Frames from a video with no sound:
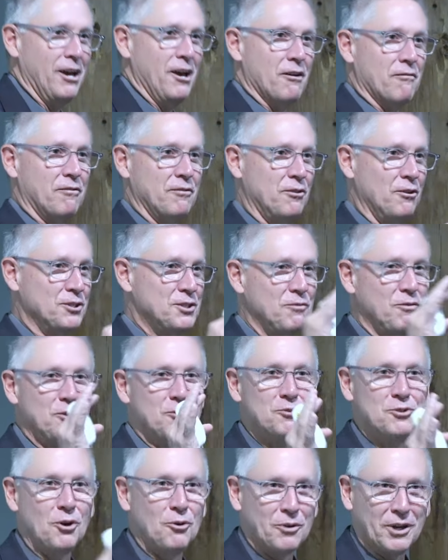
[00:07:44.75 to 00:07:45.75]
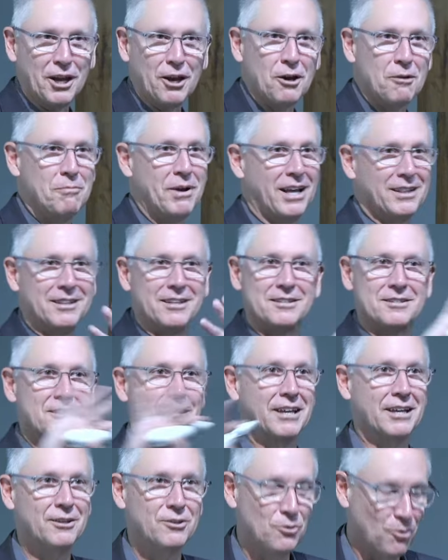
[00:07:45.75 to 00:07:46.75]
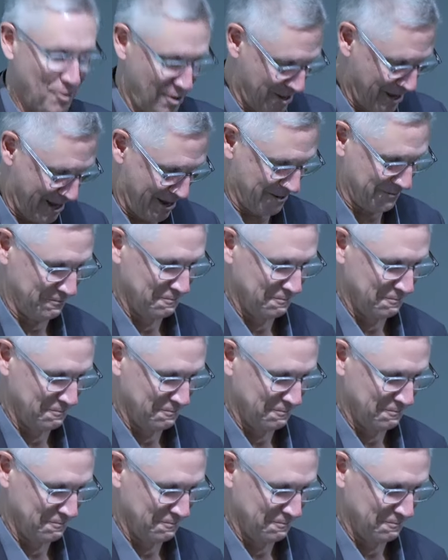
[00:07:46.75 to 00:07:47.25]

For those of you who don't care about this, ignore that.